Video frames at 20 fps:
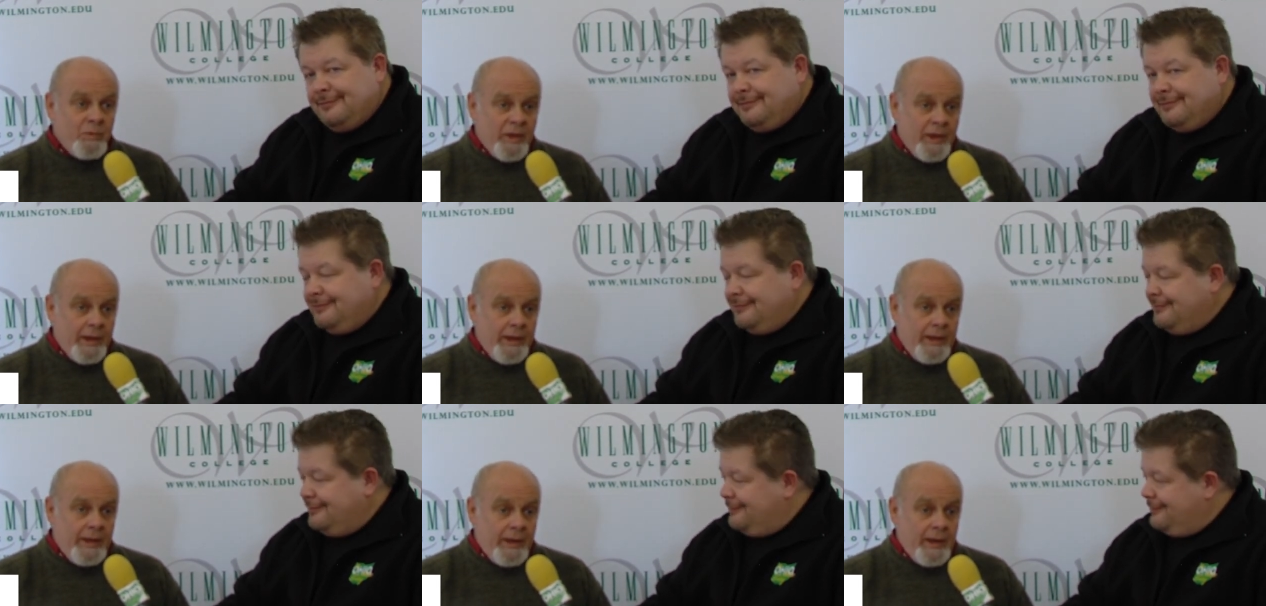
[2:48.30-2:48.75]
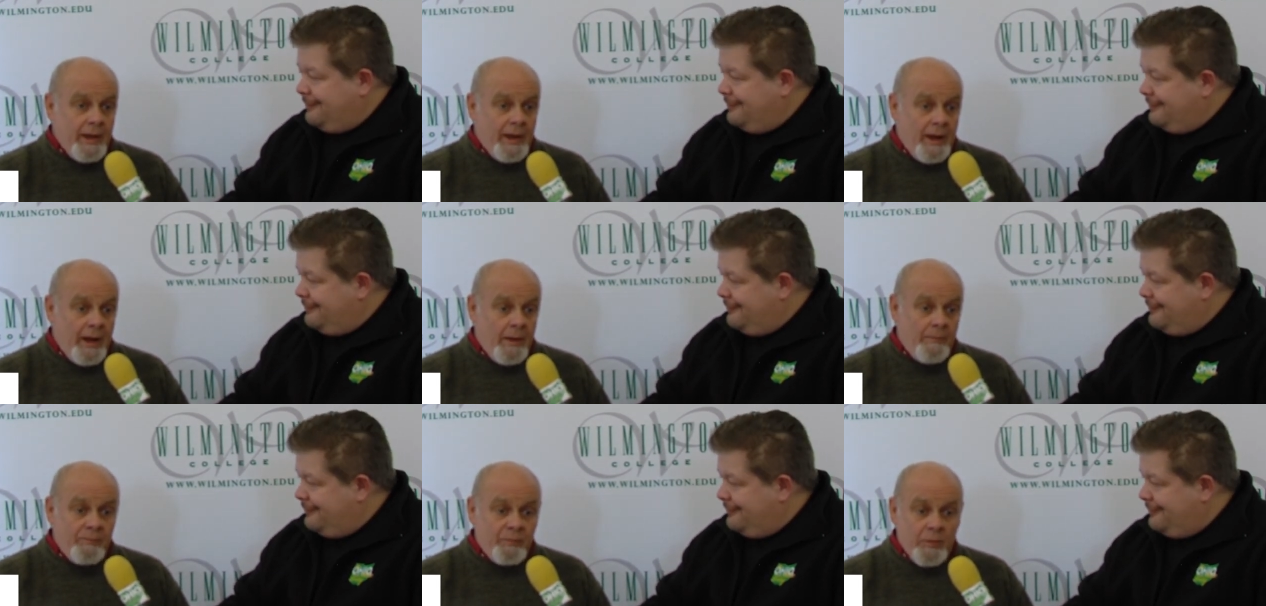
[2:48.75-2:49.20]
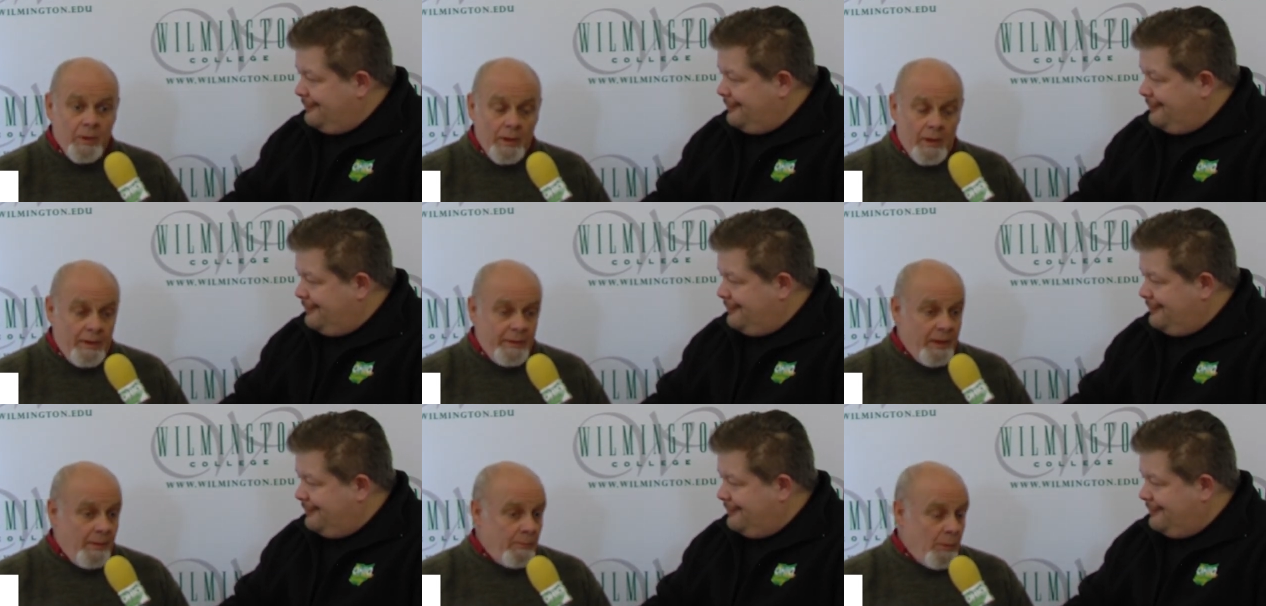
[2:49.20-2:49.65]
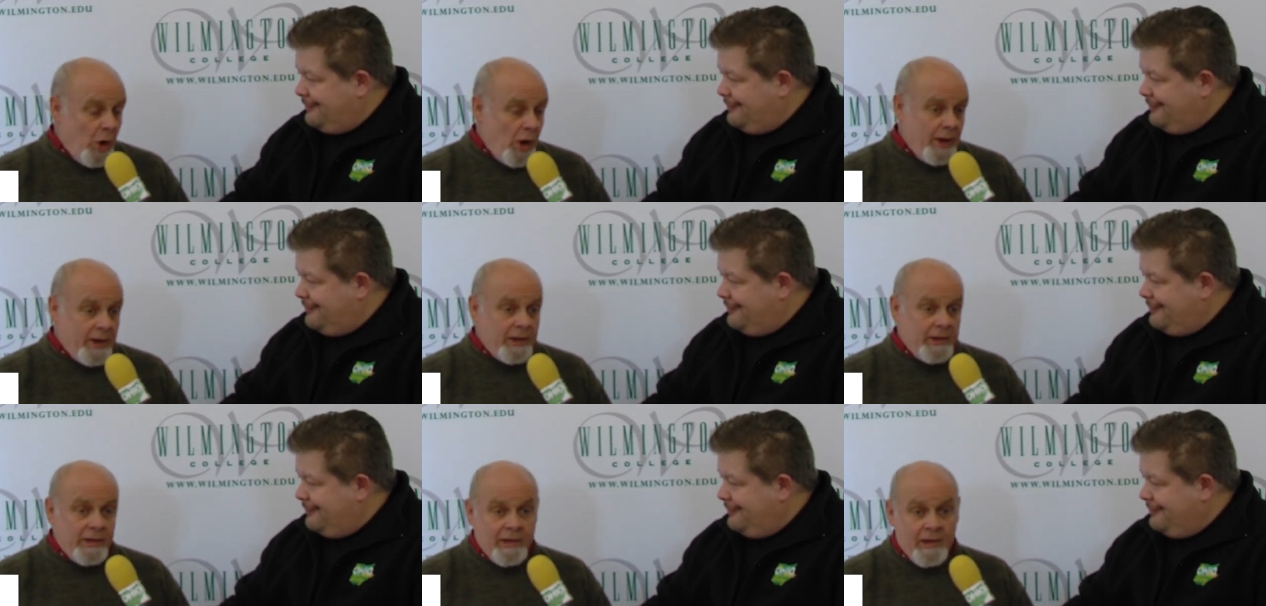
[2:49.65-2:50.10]
Speaker 1: The, uh, the
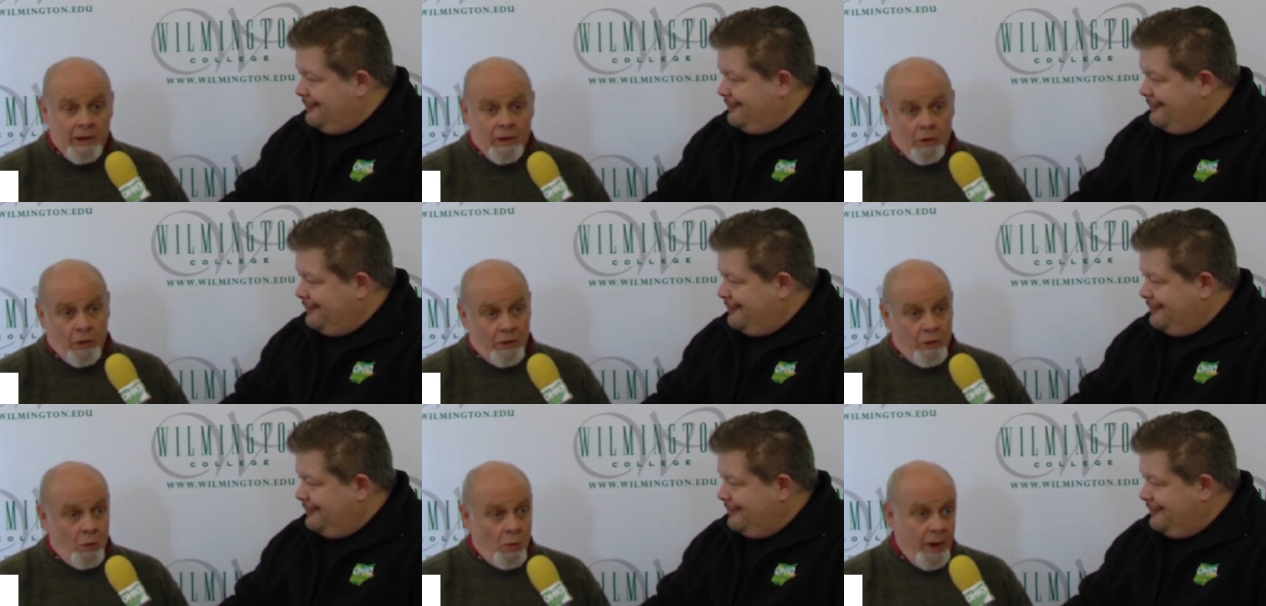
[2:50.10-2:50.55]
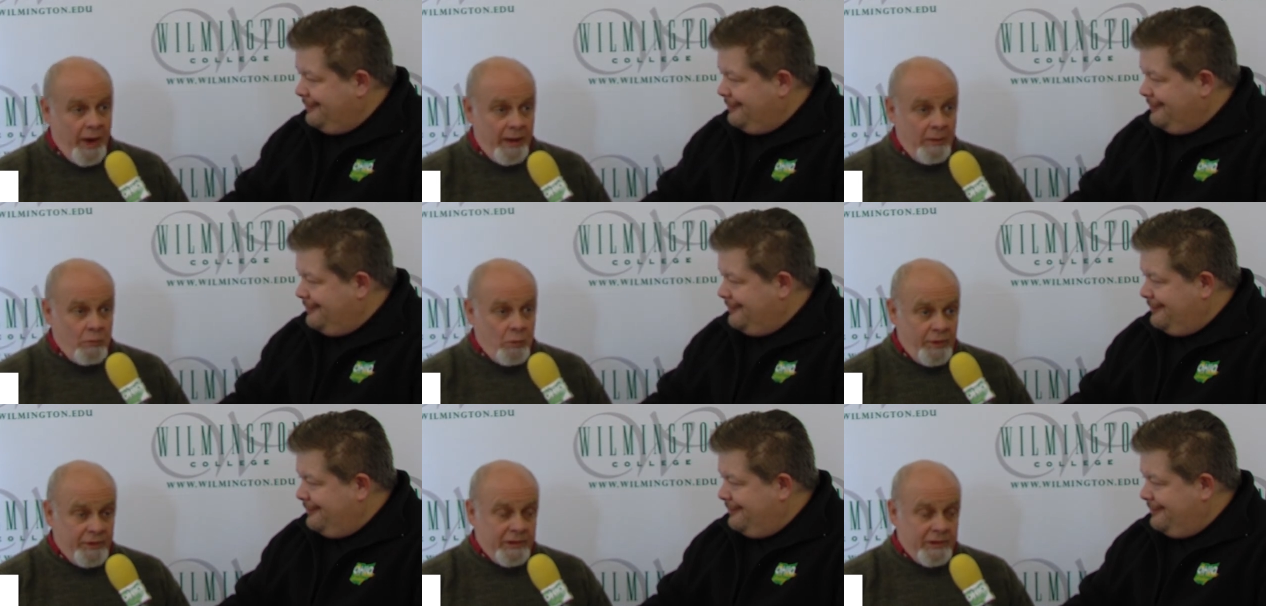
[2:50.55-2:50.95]
markets here are great